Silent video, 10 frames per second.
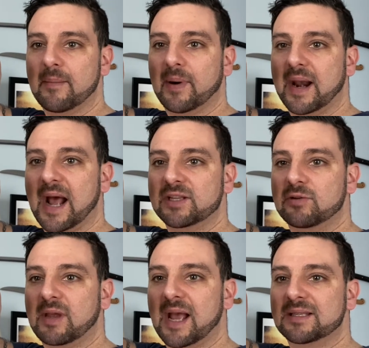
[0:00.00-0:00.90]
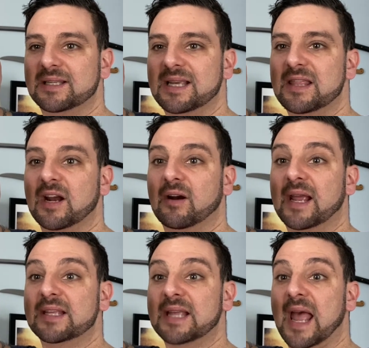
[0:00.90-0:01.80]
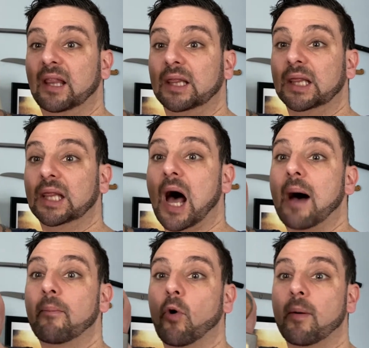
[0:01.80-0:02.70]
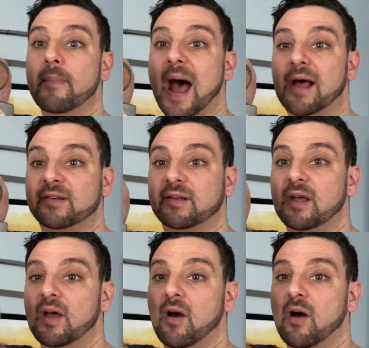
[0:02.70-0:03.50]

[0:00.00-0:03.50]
but as you can see, there is a lot more mass